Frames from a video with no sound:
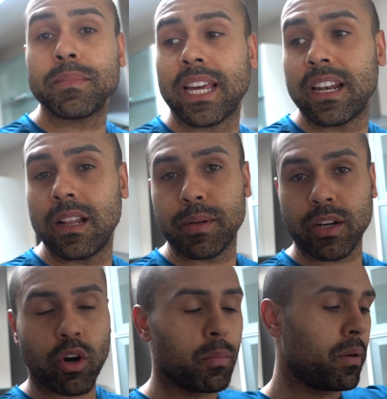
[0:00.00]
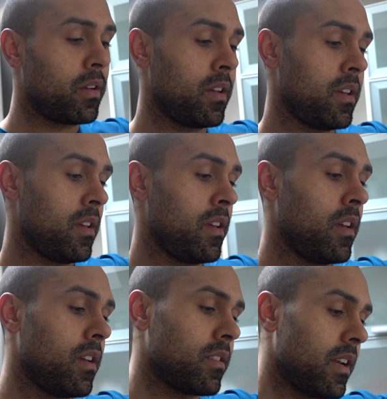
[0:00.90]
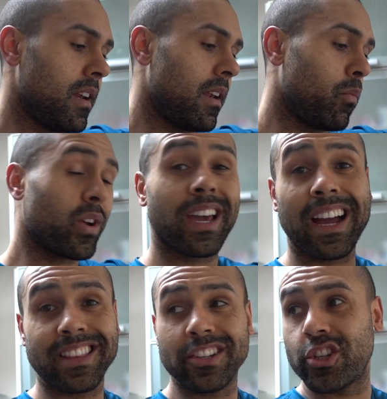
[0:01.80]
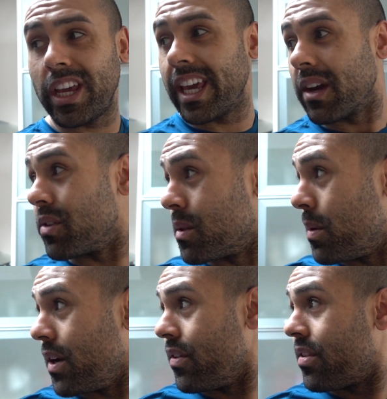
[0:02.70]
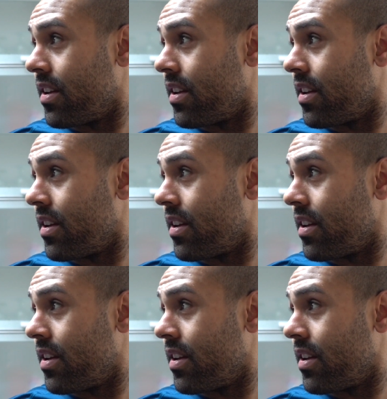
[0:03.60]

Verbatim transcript: to get a little bit of grub the, when I had that shake it was about